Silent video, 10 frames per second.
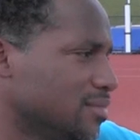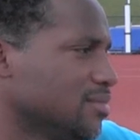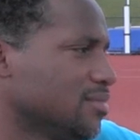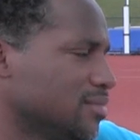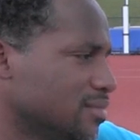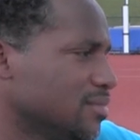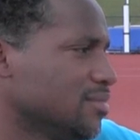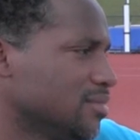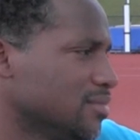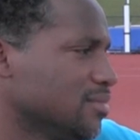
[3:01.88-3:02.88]

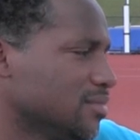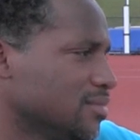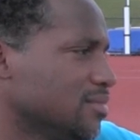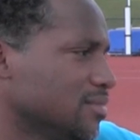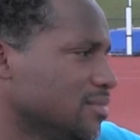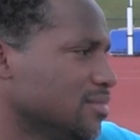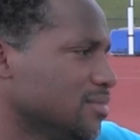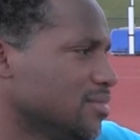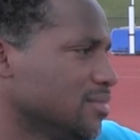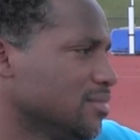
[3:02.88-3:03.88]

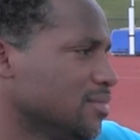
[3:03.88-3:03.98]
This person isn't speaking.